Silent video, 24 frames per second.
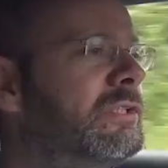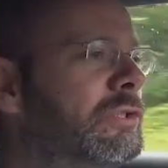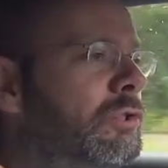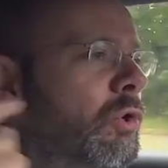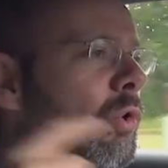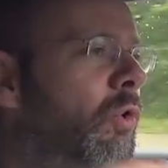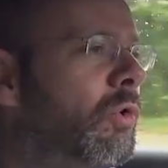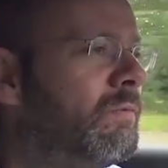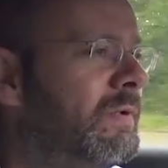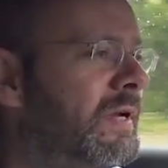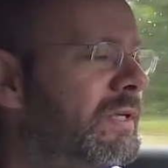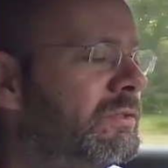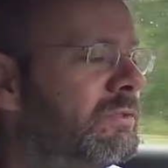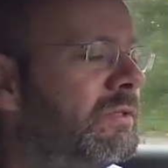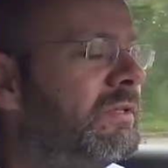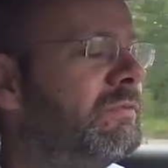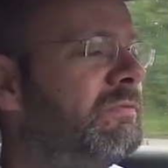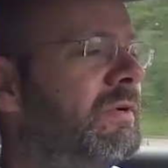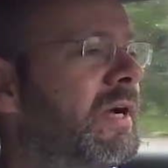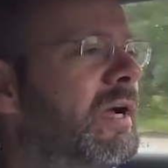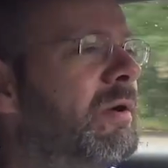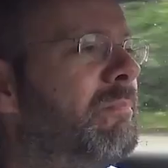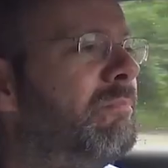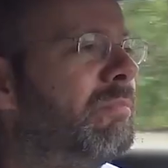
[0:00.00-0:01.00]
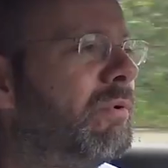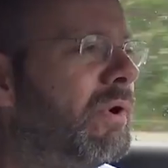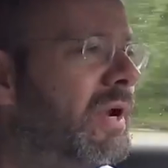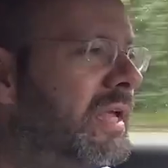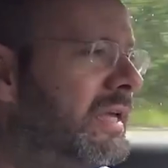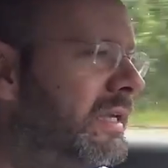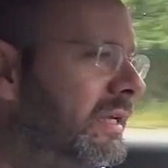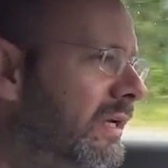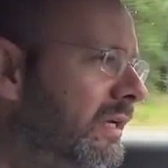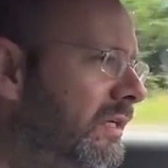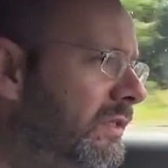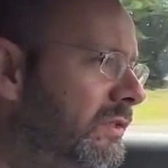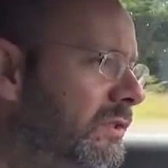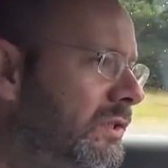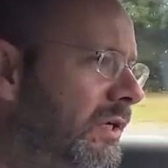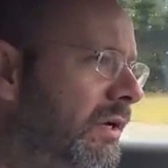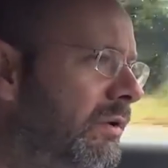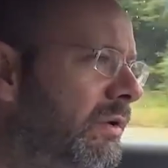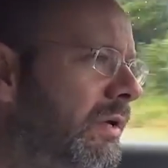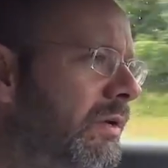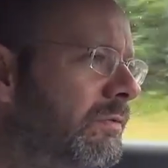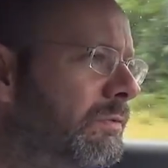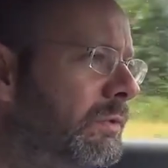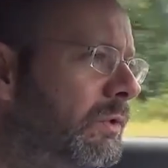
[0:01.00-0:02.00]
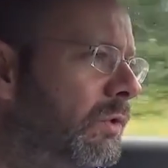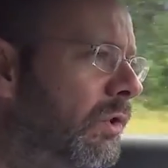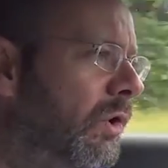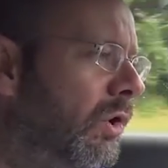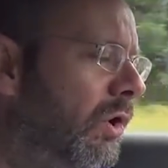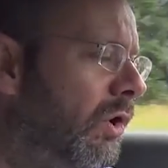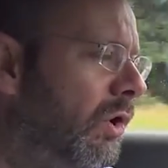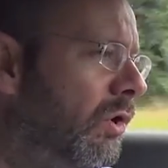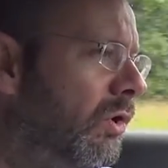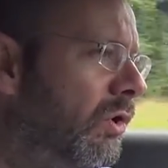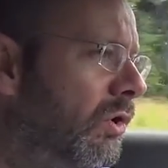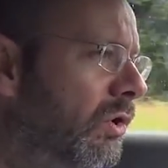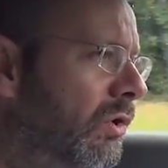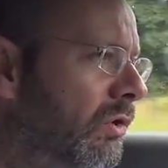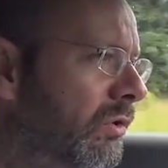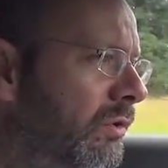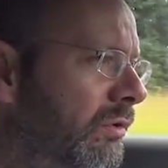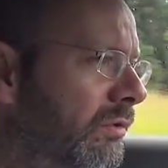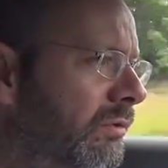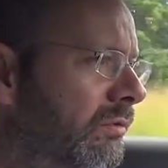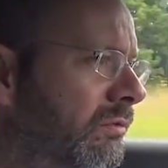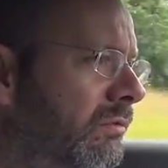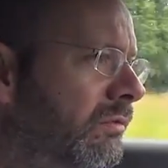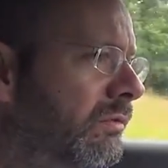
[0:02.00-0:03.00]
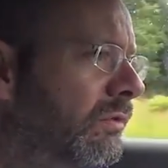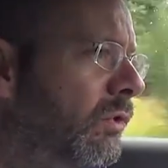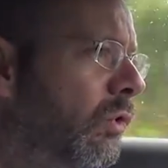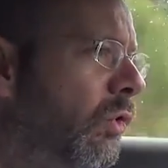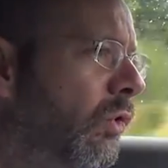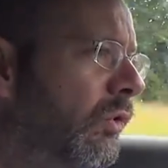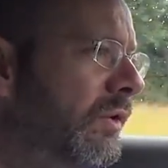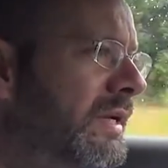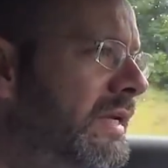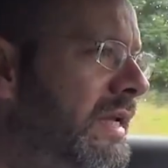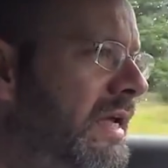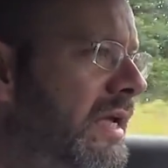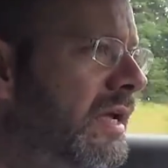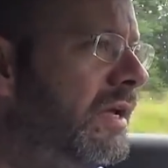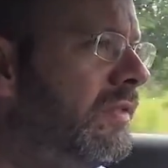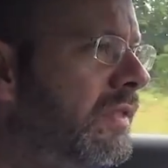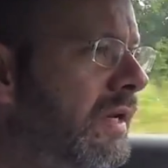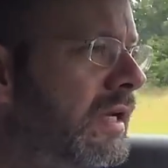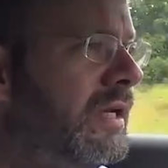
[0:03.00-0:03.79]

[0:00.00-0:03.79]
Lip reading: torque vectoring via braking, so if you're on or near the